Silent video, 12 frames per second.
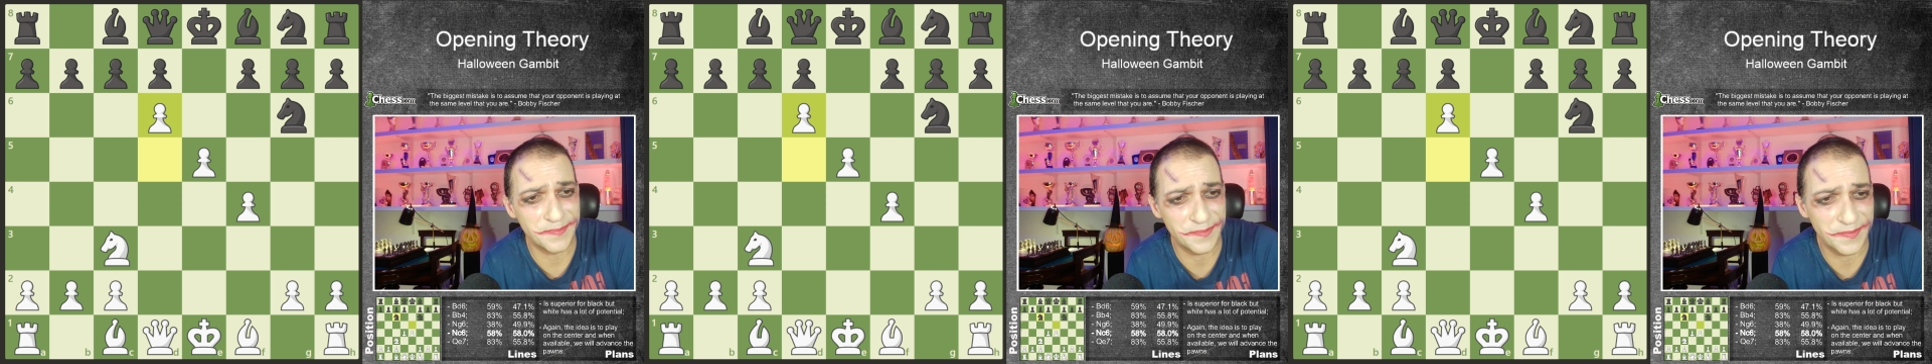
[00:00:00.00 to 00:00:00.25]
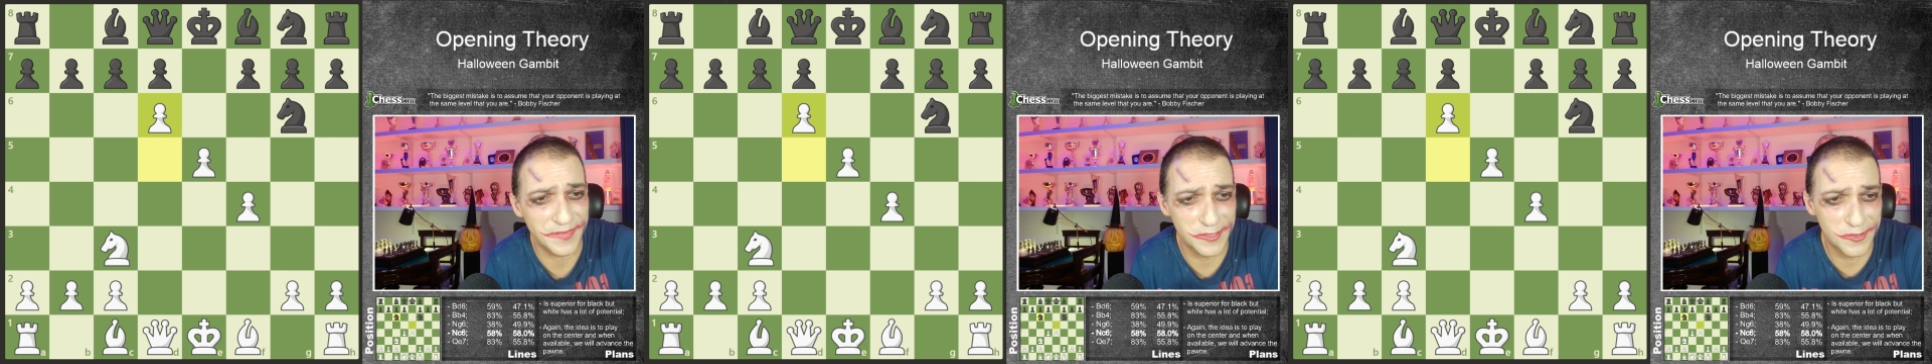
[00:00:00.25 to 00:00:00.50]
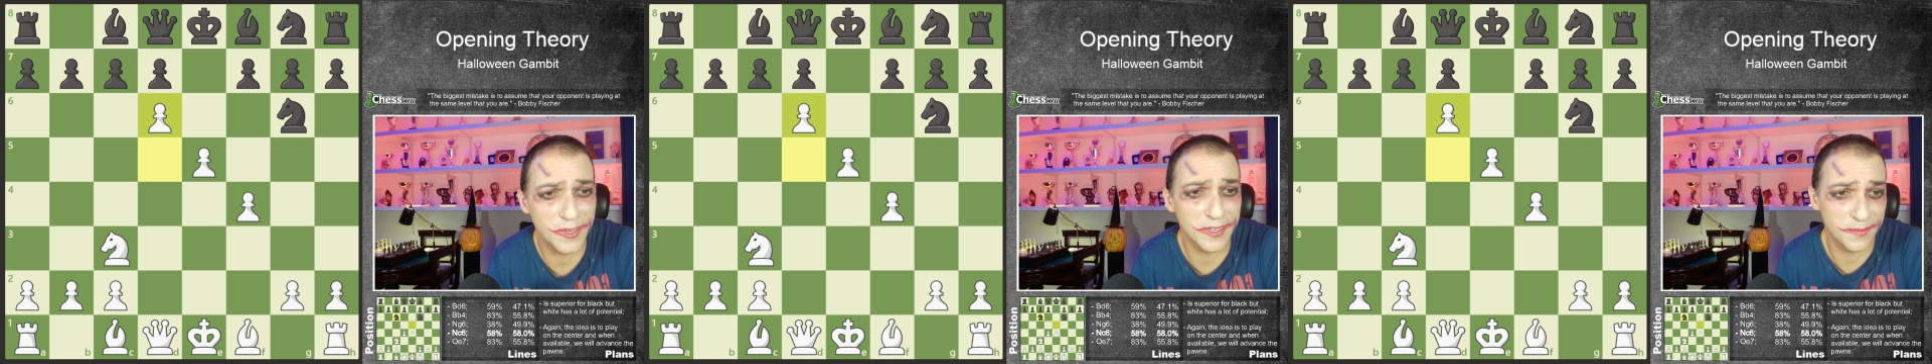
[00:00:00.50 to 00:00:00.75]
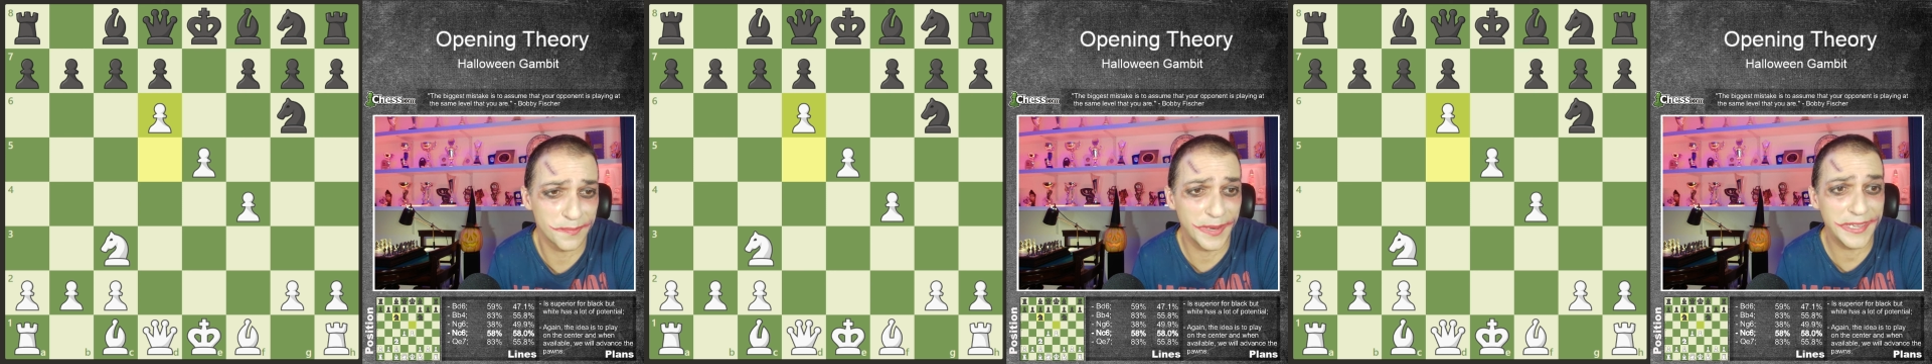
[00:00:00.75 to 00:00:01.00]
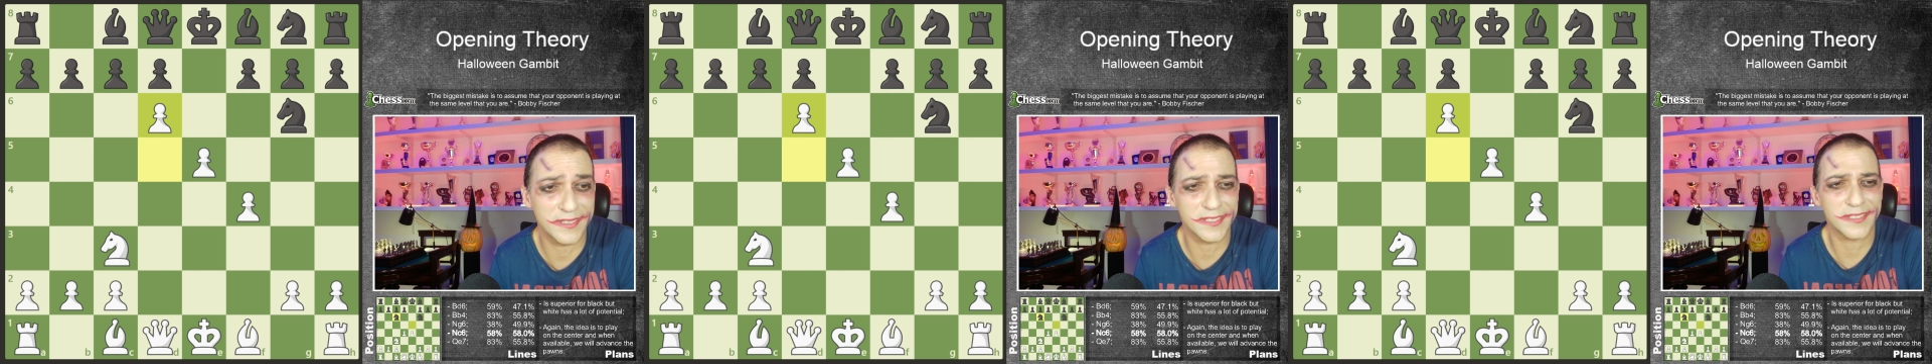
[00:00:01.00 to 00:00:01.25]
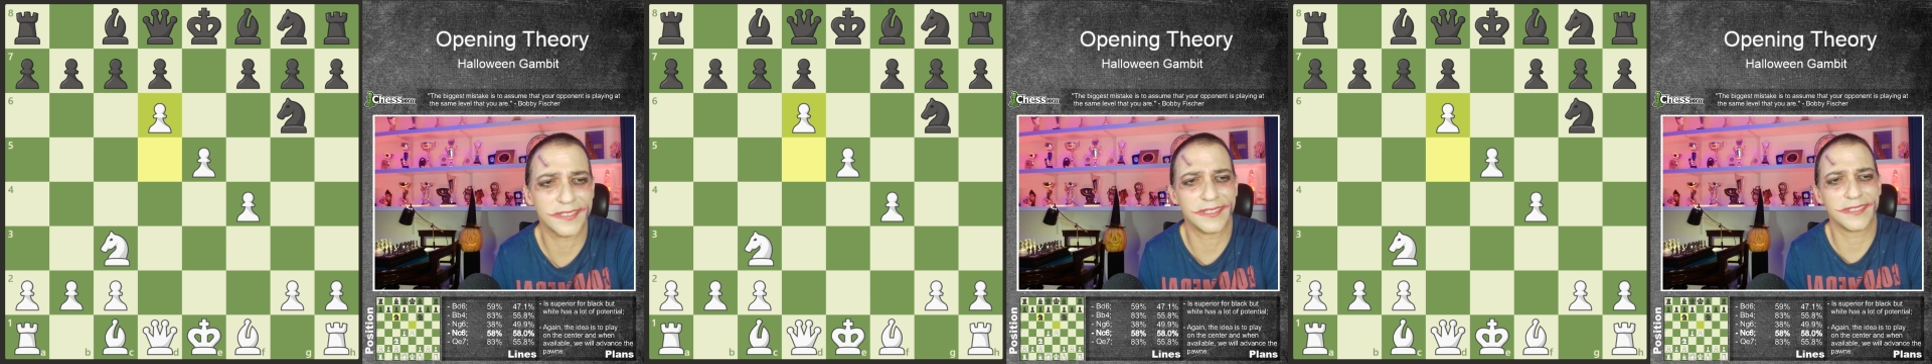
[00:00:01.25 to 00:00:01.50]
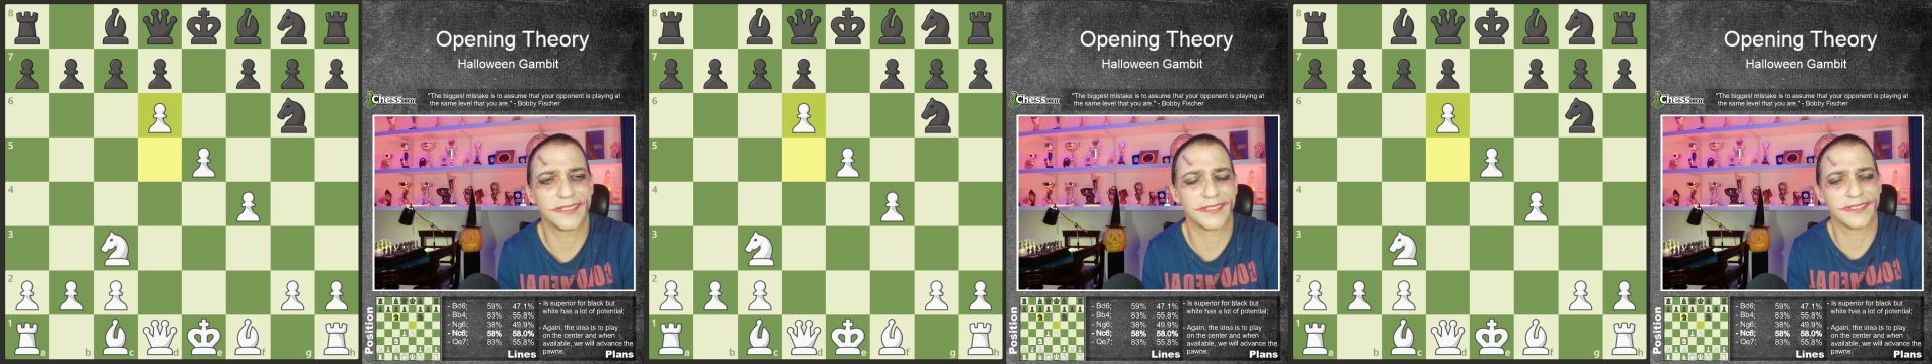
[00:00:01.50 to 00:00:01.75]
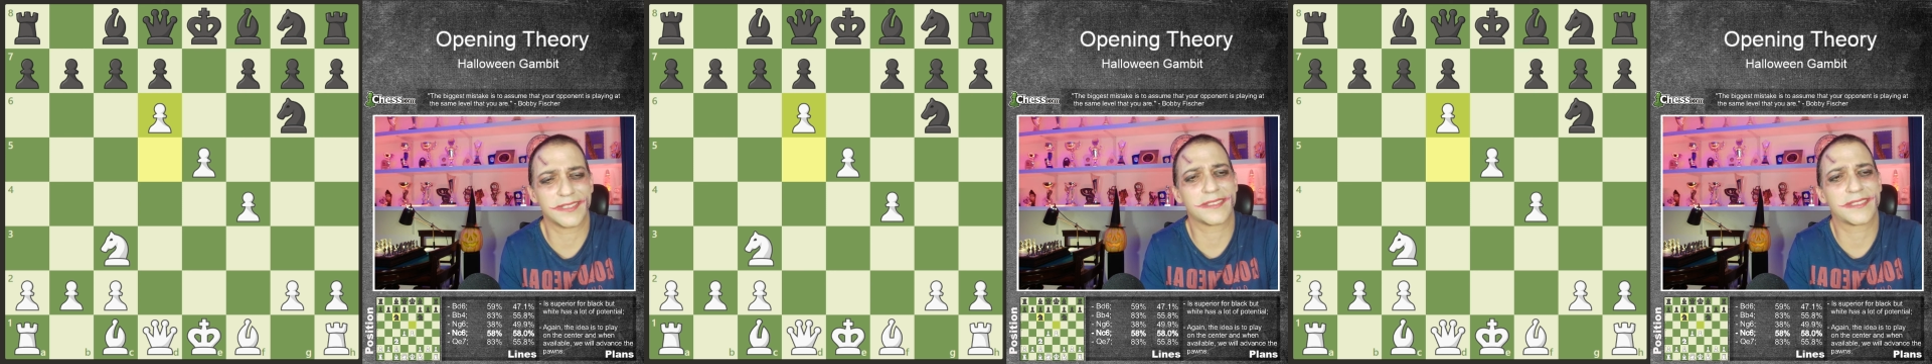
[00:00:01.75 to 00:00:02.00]
strong players,
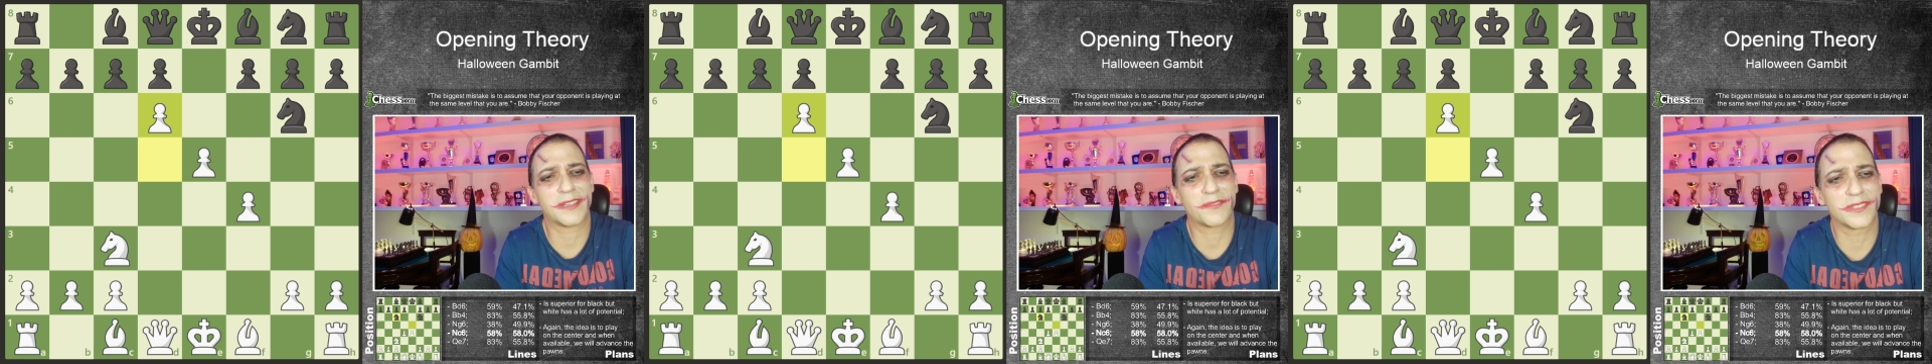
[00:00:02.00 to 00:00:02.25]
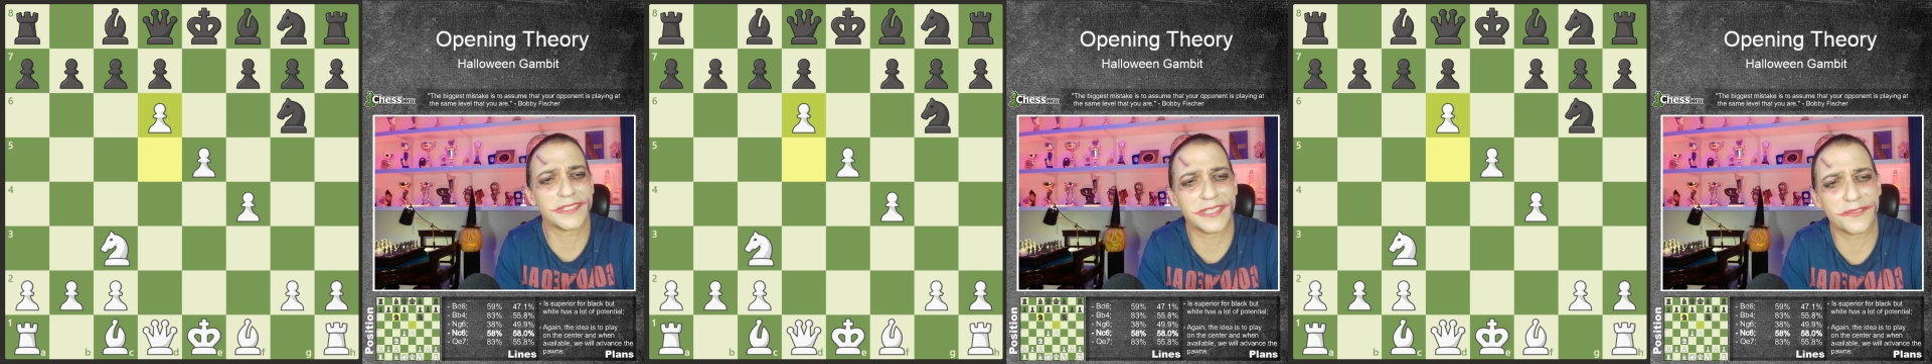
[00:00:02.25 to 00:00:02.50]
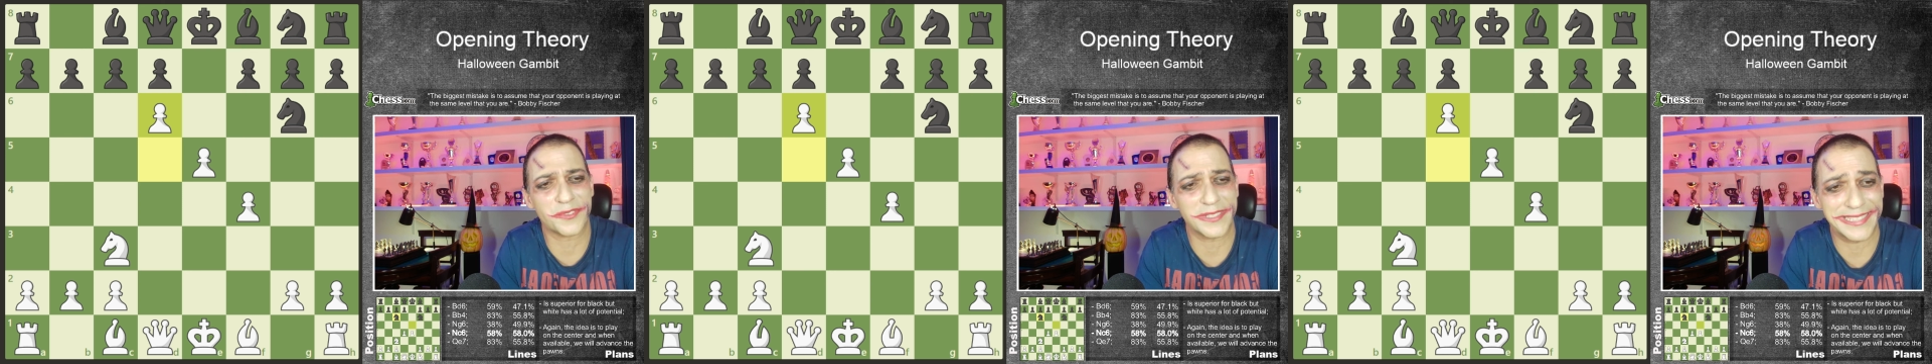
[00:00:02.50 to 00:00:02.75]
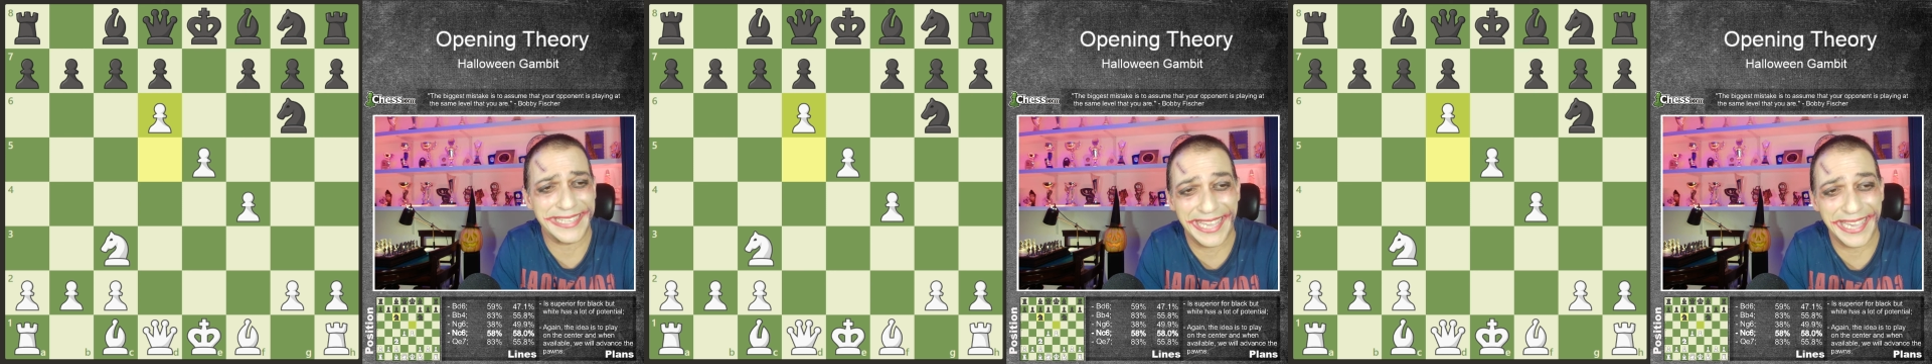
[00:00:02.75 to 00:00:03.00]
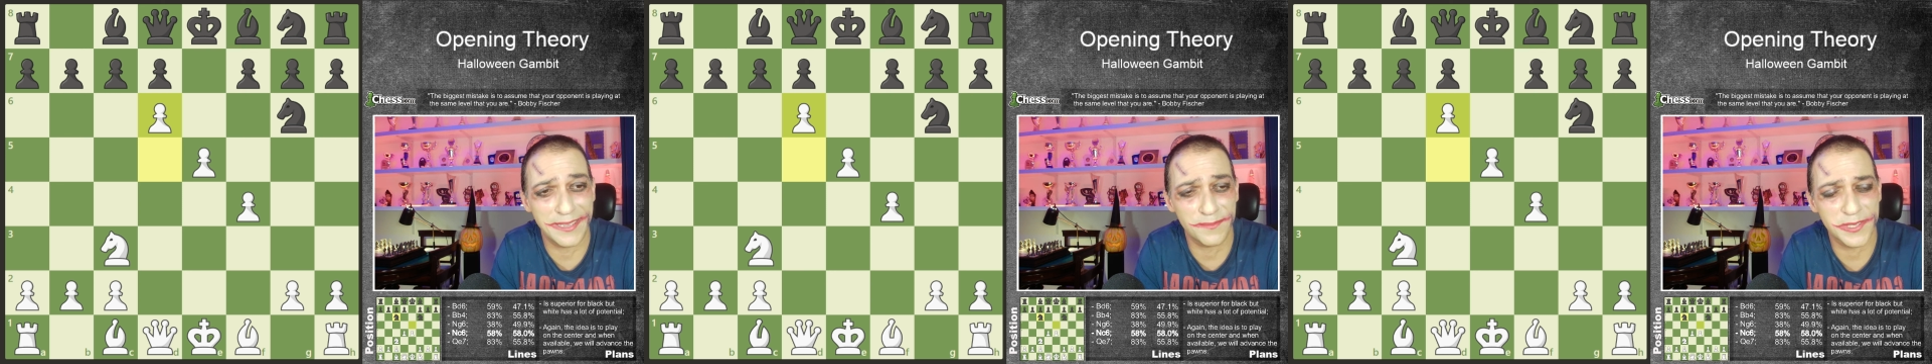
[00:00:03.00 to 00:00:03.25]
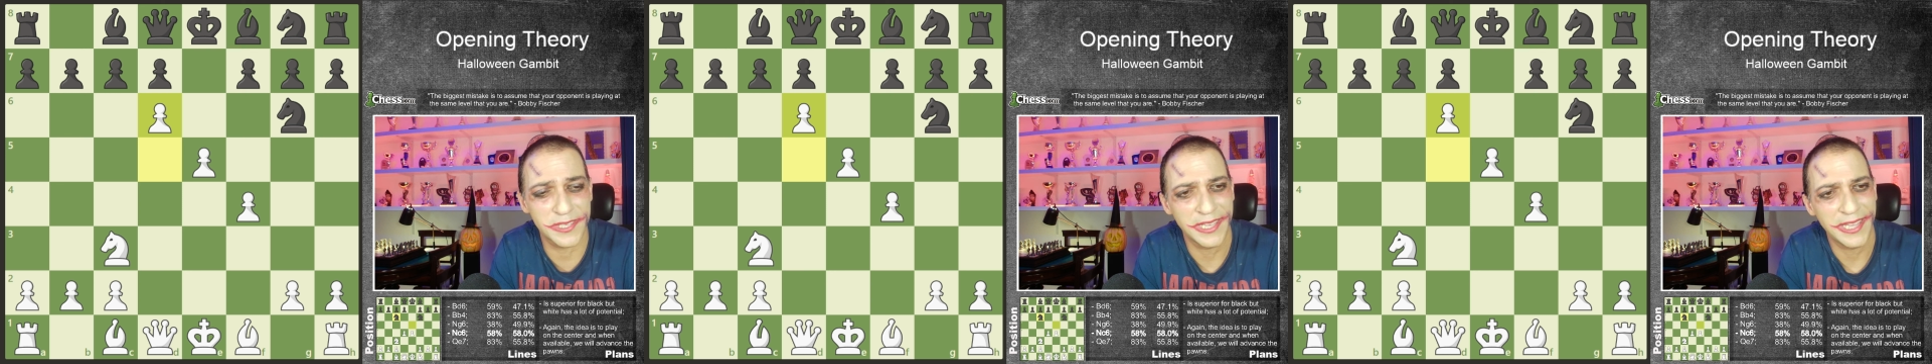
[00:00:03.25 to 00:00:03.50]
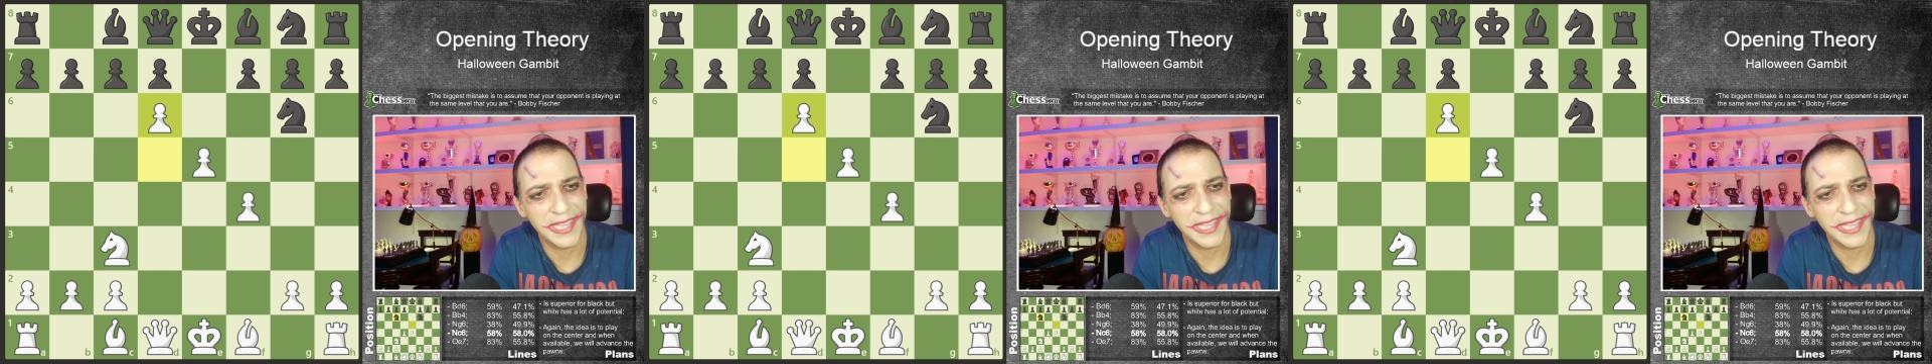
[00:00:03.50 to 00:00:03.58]
several different games